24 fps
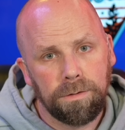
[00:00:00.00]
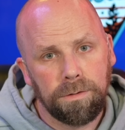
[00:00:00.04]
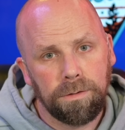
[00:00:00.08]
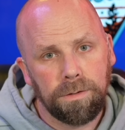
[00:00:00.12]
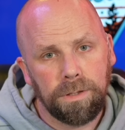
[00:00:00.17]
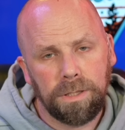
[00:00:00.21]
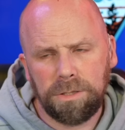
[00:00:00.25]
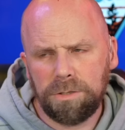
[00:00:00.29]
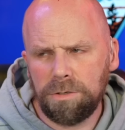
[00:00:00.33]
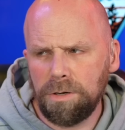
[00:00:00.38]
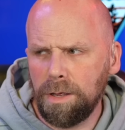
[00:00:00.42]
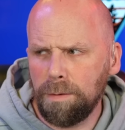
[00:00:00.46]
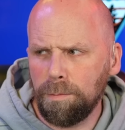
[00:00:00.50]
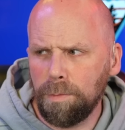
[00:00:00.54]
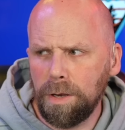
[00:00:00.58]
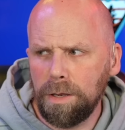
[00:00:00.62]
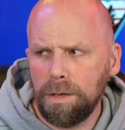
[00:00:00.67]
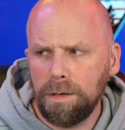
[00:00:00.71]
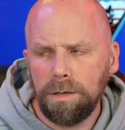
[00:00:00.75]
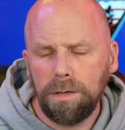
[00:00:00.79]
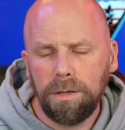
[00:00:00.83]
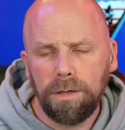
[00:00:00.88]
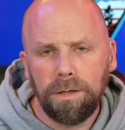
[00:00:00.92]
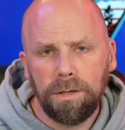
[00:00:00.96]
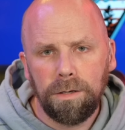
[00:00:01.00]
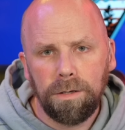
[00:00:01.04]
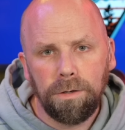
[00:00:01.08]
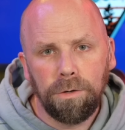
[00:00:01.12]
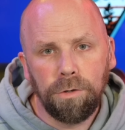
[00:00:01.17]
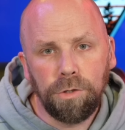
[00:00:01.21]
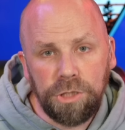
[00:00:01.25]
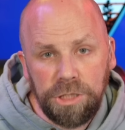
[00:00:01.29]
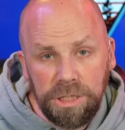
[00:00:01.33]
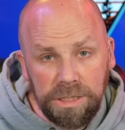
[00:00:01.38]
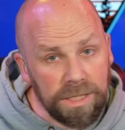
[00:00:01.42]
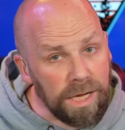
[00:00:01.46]
That's her name, right?
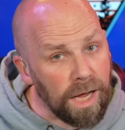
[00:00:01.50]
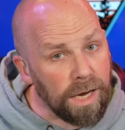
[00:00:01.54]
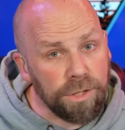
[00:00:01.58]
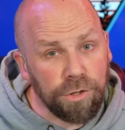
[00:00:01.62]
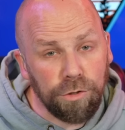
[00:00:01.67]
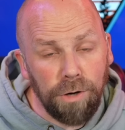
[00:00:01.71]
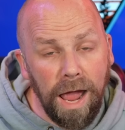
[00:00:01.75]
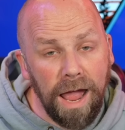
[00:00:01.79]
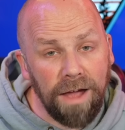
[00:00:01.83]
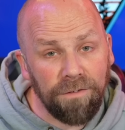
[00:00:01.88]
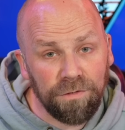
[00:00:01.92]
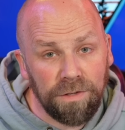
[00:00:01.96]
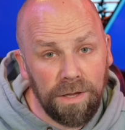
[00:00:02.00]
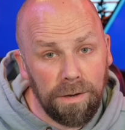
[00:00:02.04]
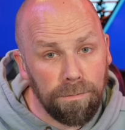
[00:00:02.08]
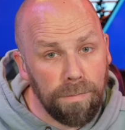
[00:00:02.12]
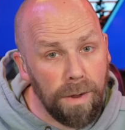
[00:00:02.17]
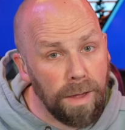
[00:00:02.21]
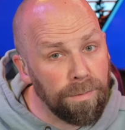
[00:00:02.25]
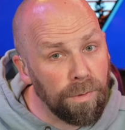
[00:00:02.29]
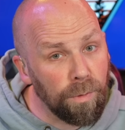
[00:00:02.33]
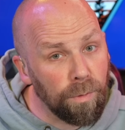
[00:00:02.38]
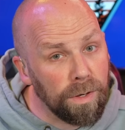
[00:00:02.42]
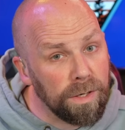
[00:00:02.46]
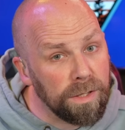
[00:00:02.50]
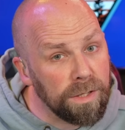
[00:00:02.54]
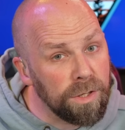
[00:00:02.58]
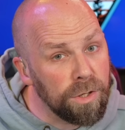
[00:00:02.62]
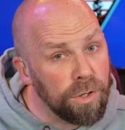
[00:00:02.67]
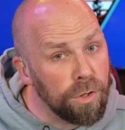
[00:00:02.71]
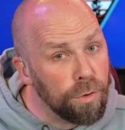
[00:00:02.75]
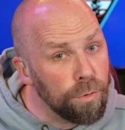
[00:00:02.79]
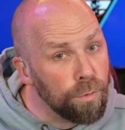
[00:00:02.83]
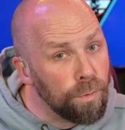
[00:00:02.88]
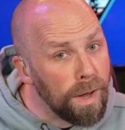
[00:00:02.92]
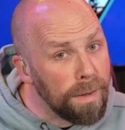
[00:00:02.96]
Who just got drafted. Maybe one of the
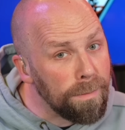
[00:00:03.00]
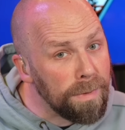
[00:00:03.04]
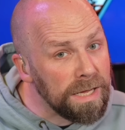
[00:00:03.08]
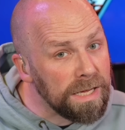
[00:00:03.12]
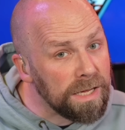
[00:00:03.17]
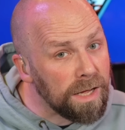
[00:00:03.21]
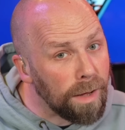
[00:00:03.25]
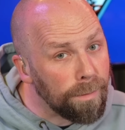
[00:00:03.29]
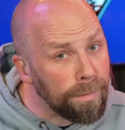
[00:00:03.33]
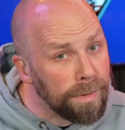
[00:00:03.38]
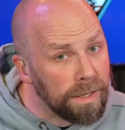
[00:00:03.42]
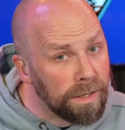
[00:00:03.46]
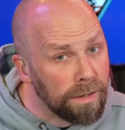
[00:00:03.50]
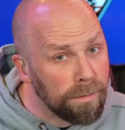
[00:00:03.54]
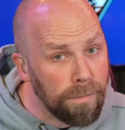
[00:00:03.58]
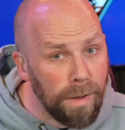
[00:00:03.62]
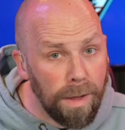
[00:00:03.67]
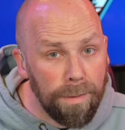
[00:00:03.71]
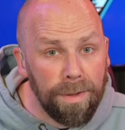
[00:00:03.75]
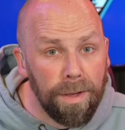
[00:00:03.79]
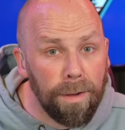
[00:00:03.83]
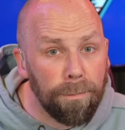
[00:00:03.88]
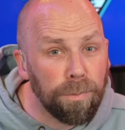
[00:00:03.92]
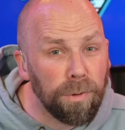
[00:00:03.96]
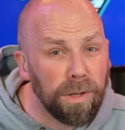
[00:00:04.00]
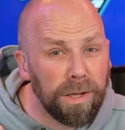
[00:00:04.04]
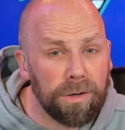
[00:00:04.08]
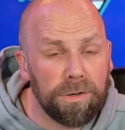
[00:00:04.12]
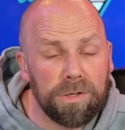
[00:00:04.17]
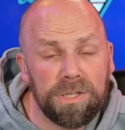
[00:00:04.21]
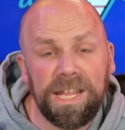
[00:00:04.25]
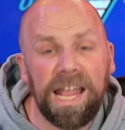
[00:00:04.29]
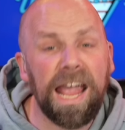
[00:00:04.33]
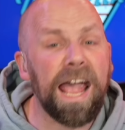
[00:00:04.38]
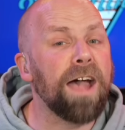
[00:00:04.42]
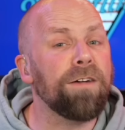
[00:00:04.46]
new women coming in. Maybe a Blair
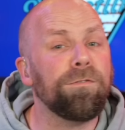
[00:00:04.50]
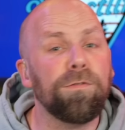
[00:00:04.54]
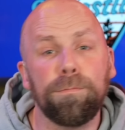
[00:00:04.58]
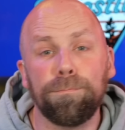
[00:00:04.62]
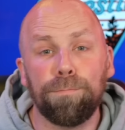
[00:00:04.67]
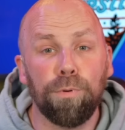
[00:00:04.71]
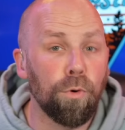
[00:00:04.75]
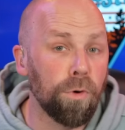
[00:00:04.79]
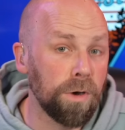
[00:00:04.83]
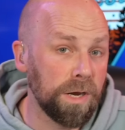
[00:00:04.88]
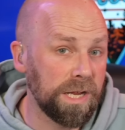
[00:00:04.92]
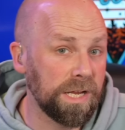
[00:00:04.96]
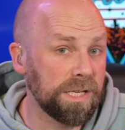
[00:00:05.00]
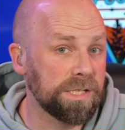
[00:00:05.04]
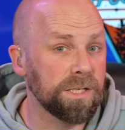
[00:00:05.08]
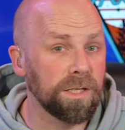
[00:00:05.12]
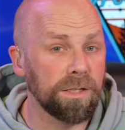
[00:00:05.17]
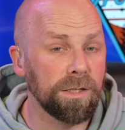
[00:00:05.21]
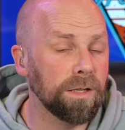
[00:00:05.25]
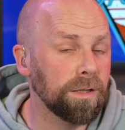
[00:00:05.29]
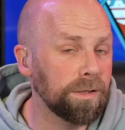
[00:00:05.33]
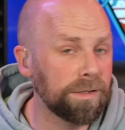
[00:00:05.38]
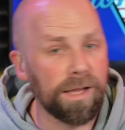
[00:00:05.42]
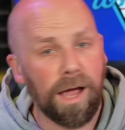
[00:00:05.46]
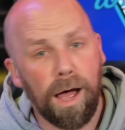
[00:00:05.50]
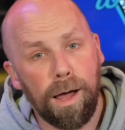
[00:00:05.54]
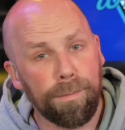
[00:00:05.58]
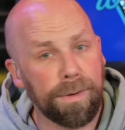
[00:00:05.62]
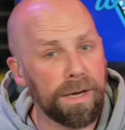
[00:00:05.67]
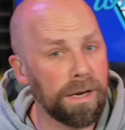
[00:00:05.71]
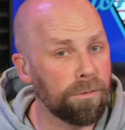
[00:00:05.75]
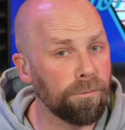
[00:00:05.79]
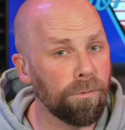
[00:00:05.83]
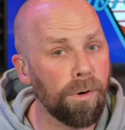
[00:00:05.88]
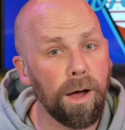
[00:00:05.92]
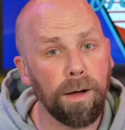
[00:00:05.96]
Davenport gets a little
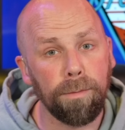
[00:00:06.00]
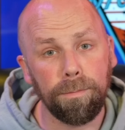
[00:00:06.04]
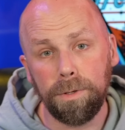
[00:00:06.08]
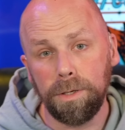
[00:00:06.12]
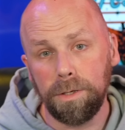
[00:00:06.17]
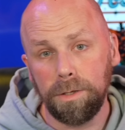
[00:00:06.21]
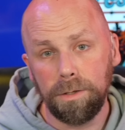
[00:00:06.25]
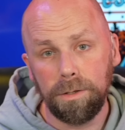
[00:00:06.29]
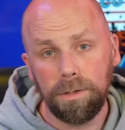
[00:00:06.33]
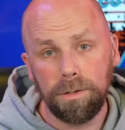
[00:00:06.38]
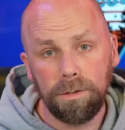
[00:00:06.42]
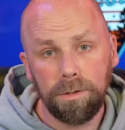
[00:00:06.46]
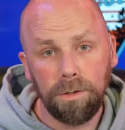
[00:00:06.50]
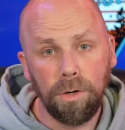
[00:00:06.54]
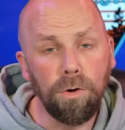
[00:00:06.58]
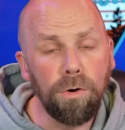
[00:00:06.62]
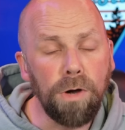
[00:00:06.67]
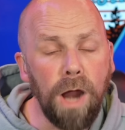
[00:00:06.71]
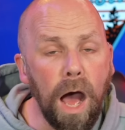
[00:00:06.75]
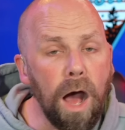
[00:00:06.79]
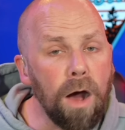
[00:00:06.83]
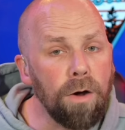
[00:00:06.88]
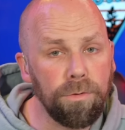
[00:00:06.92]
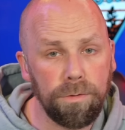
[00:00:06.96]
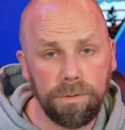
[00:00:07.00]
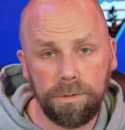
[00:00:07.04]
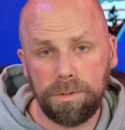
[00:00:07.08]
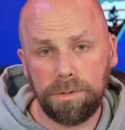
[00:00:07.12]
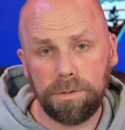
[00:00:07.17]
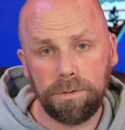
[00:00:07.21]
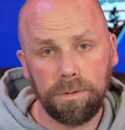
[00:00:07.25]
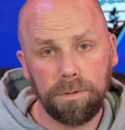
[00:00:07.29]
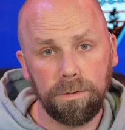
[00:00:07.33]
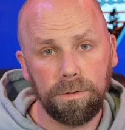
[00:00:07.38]
Dominik rub. Who knows?